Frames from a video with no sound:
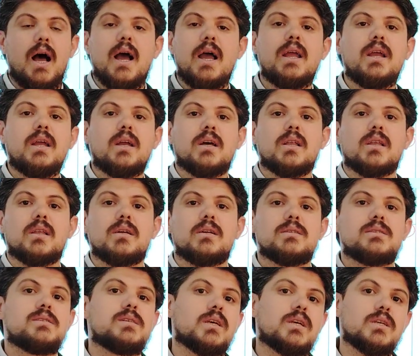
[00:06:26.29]
Angle
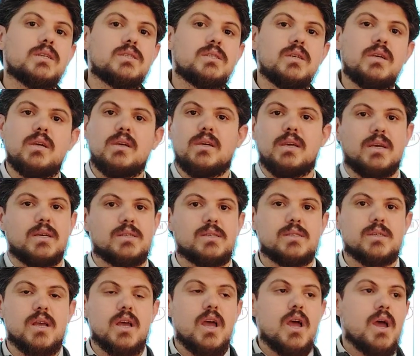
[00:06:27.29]
60? Yes.